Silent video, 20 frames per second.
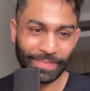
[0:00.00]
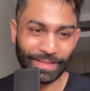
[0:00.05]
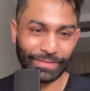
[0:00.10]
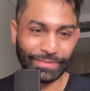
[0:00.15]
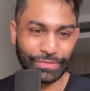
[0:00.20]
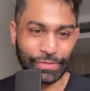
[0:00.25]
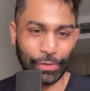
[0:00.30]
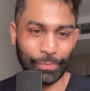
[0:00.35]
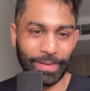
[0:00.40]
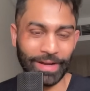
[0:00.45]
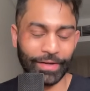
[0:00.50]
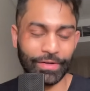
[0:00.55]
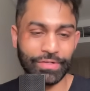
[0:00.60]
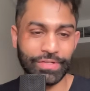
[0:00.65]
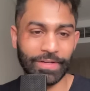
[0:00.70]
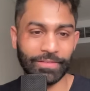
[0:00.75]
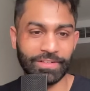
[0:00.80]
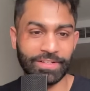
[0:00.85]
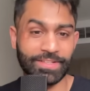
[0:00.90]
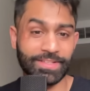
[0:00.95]
So
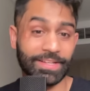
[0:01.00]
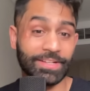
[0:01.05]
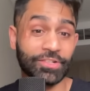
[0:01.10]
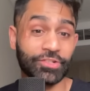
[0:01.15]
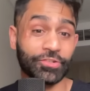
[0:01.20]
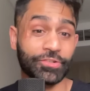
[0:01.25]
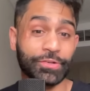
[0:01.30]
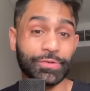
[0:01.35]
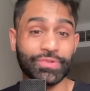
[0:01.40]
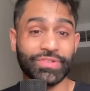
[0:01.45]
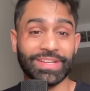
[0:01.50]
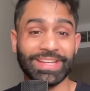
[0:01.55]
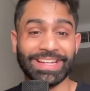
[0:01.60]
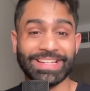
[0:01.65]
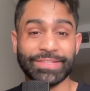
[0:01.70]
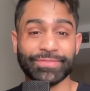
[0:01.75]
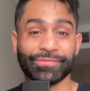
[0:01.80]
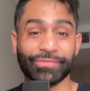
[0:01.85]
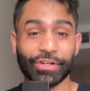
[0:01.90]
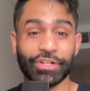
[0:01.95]
Microsoft is introducing
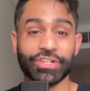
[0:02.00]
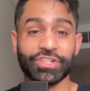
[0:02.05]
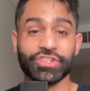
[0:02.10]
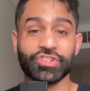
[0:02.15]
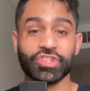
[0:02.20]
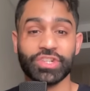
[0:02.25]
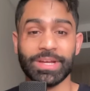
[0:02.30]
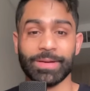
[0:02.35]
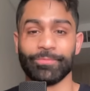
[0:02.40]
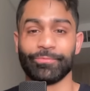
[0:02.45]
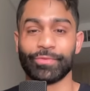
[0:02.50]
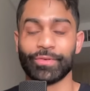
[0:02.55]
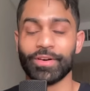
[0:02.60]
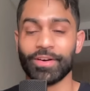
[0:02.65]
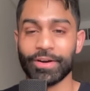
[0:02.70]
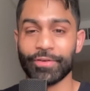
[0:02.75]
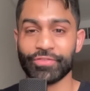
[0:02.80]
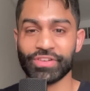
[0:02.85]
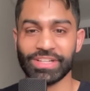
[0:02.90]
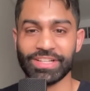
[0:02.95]
its first chip for
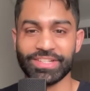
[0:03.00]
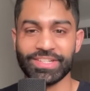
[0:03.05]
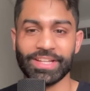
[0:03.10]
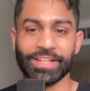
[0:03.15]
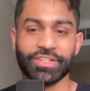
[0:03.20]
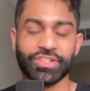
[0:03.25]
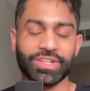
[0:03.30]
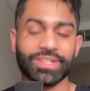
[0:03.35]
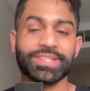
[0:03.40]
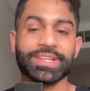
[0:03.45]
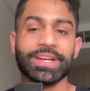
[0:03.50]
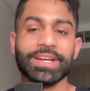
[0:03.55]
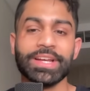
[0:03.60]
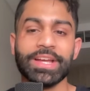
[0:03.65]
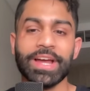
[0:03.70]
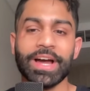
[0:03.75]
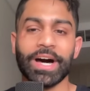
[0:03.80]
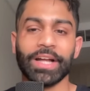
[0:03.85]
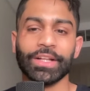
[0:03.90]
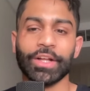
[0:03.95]
artificial intelligence,
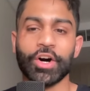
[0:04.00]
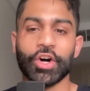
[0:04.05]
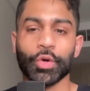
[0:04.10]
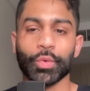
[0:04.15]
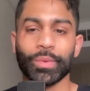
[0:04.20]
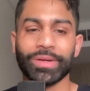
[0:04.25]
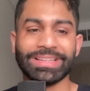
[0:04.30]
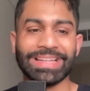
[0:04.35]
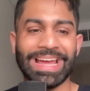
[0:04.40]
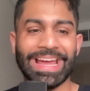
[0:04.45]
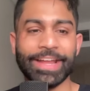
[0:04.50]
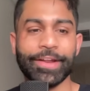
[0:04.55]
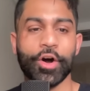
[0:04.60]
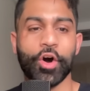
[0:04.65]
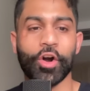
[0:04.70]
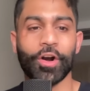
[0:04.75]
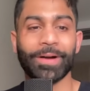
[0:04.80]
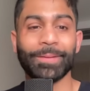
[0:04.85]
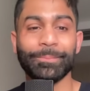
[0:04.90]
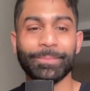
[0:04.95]
along with an
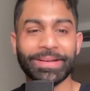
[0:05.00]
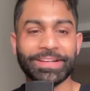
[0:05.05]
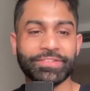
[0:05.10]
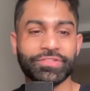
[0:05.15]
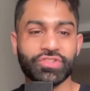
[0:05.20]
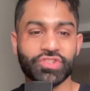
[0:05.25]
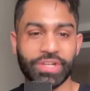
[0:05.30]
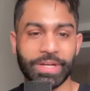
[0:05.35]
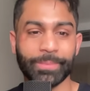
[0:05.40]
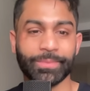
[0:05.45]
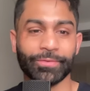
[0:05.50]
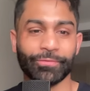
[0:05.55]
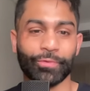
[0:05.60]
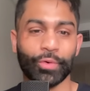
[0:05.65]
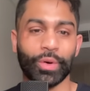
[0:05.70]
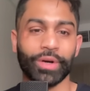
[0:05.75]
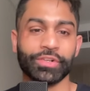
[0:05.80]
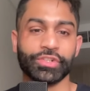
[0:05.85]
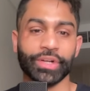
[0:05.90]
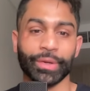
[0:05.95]
ARM-based chip
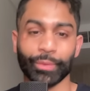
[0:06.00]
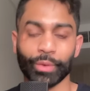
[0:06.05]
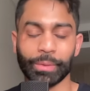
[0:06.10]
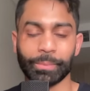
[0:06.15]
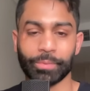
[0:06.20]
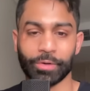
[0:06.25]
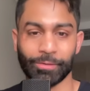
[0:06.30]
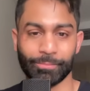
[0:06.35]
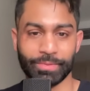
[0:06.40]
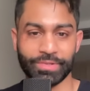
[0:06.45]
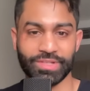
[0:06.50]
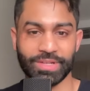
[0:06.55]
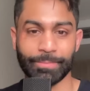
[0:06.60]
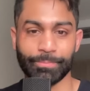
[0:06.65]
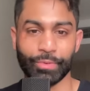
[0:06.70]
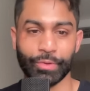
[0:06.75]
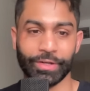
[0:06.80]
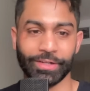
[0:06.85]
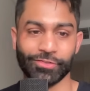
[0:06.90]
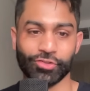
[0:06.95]
for general-purpose
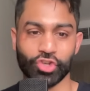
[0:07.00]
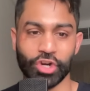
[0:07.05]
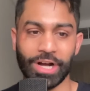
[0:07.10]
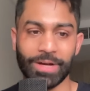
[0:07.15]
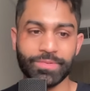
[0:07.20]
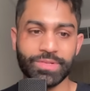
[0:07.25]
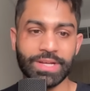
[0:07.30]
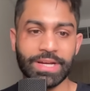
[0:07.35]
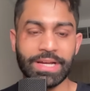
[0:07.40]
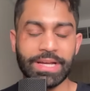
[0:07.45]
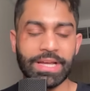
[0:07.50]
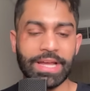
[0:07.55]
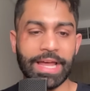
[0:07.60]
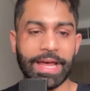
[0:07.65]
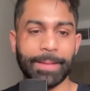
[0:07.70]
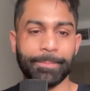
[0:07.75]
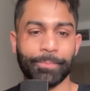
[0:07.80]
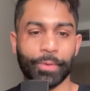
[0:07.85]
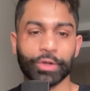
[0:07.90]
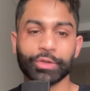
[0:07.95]
computing jobs,
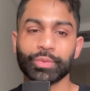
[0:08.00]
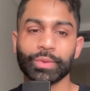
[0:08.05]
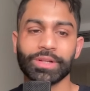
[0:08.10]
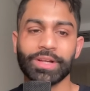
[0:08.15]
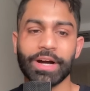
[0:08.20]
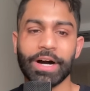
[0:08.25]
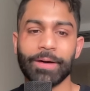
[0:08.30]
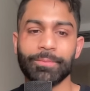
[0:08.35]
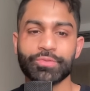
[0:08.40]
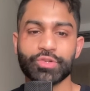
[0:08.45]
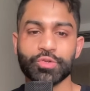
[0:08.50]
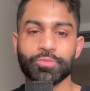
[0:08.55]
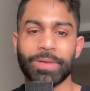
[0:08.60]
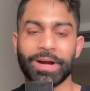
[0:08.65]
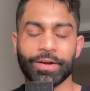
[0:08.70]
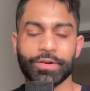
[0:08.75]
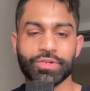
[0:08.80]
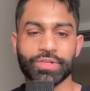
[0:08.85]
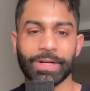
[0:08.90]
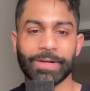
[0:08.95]
and both will come to
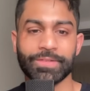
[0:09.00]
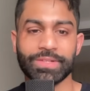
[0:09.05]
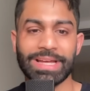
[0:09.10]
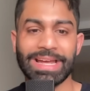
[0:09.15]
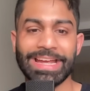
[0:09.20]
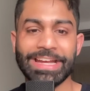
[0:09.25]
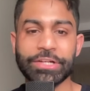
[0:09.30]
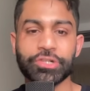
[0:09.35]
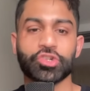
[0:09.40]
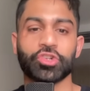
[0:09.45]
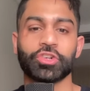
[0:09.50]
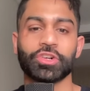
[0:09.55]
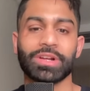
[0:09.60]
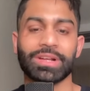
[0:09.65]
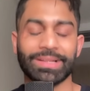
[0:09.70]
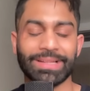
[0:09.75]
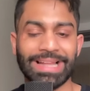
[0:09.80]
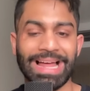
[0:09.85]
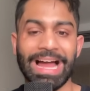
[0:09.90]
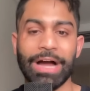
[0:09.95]
Microsoft's Azure
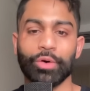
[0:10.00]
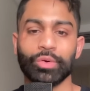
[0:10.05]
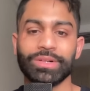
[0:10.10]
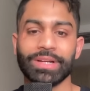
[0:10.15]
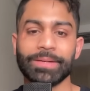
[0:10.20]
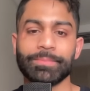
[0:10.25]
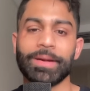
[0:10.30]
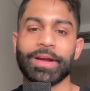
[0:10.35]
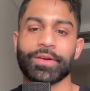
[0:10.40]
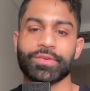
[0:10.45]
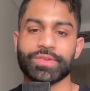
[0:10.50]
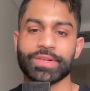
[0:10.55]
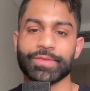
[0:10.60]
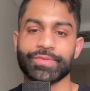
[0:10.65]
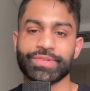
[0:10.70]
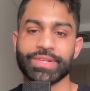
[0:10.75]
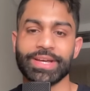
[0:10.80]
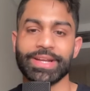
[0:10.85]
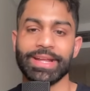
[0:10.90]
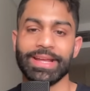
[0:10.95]
cloud. And Microsoft
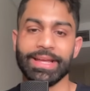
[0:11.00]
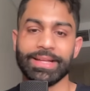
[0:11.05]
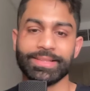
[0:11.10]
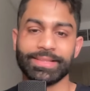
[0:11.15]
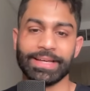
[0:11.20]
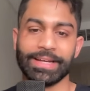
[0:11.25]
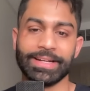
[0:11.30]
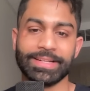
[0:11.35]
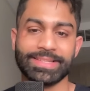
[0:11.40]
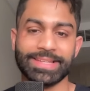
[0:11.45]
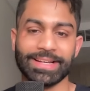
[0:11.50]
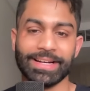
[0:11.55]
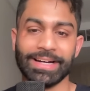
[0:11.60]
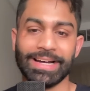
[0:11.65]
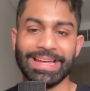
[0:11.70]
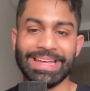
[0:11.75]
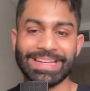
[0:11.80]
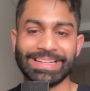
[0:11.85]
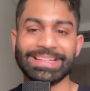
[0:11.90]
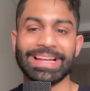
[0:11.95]
said that its uh,
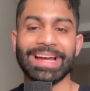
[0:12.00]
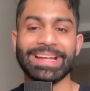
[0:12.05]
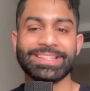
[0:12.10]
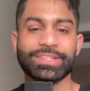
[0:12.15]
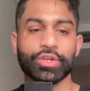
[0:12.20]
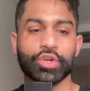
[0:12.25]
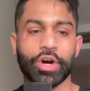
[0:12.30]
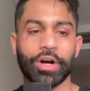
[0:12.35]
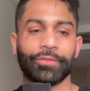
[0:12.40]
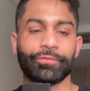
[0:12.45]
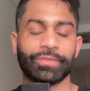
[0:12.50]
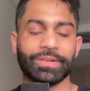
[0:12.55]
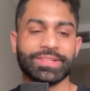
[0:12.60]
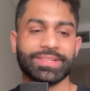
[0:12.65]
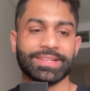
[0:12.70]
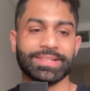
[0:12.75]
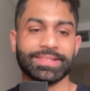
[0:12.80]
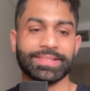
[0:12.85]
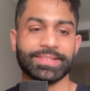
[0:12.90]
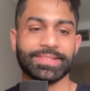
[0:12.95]
Ignite conference
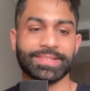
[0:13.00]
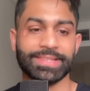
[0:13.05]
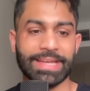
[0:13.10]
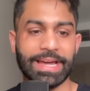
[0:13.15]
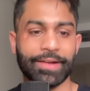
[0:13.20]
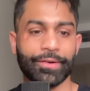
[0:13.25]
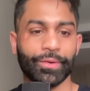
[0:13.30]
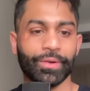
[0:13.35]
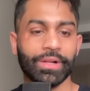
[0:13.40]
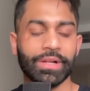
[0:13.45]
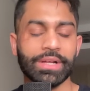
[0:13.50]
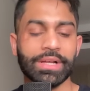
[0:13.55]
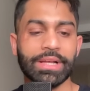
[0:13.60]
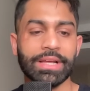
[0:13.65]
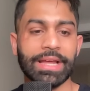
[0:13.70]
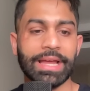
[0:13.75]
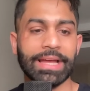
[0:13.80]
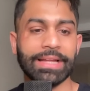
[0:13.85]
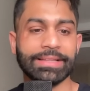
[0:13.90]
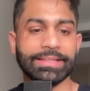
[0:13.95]
is in Seattle,
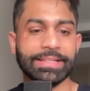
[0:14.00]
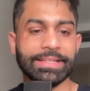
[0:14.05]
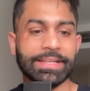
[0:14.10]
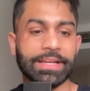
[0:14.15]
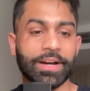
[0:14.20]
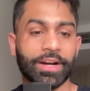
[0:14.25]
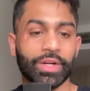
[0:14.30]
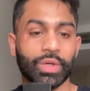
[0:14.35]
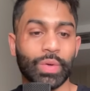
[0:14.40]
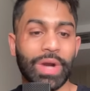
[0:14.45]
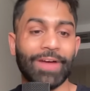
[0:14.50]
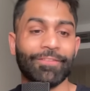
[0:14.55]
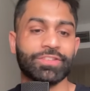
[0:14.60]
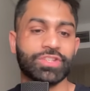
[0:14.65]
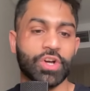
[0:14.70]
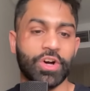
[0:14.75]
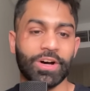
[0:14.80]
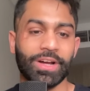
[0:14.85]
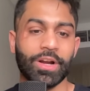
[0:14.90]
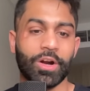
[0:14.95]
and the uh,
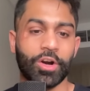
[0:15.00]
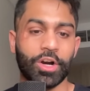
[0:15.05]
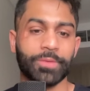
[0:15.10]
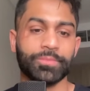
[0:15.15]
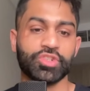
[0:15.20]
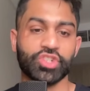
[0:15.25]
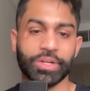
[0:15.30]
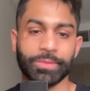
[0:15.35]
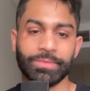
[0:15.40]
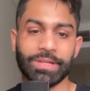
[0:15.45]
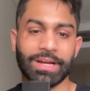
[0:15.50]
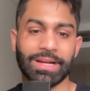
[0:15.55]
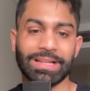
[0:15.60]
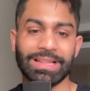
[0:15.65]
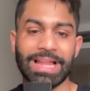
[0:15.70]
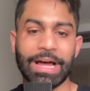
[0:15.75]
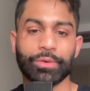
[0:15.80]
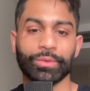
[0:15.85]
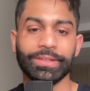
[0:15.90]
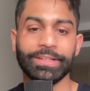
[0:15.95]
Graviton ARM chip that
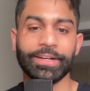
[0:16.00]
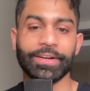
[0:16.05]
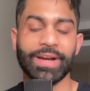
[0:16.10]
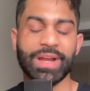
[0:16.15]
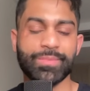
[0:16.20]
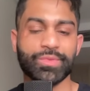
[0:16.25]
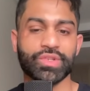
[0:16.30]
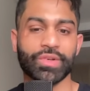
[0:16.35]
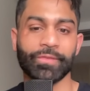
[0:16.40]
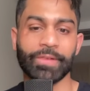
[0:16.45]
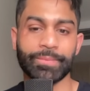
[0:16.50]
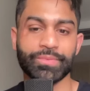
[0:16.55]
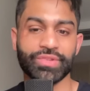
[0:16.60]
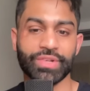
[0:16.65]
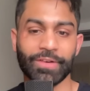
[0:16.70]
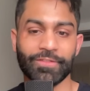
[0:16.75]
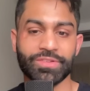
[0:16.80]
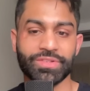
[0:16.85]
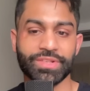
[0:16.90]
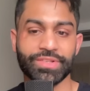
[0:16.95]
cloud leader Amazon Web
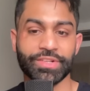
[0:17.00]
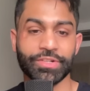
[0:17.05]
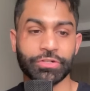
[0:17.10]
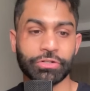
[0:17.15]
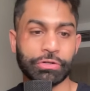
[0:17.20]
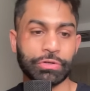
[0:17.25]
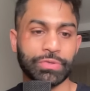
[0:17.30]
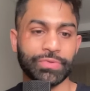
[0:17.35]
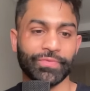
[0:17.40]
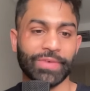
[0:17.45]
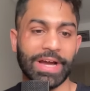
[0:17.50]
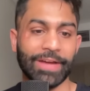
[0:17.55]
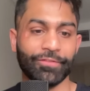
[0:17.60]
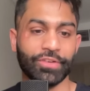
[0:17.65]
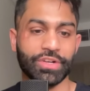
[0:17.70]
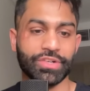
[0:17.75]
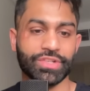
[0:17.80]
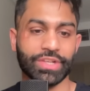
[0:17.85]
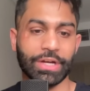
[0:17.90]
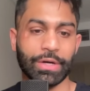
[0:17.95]
Services introduced five
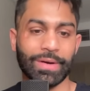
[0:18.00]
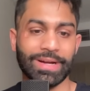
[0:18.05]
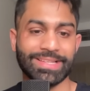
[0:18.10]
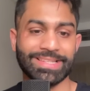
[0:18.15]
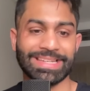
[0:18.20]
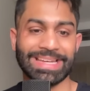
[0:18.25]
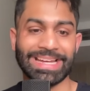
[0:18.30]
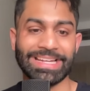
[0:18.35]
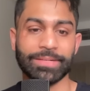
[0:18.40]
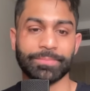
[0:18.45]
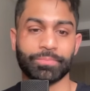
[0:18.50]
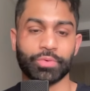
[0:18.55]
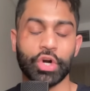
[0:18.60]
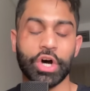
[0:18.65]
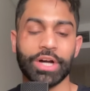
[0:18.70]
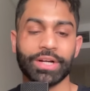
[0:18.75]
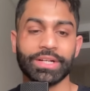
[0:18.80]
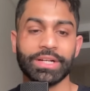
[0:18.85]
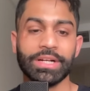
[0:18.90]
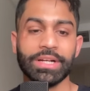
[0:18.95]
years ago has gained broad